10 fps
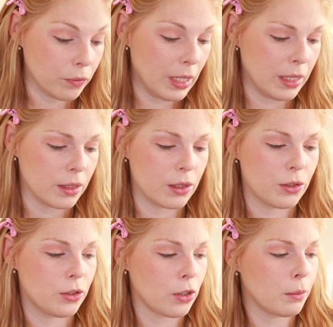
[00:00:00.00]
And
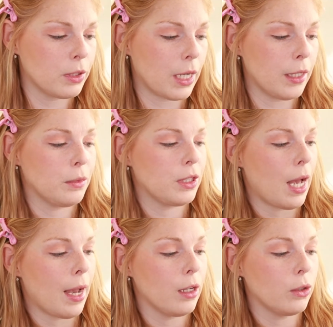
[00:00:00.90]
sometimes
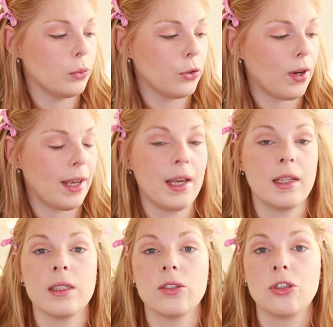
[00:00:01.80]
I will
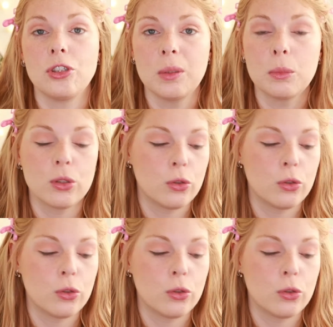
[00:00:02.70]
add a shimmer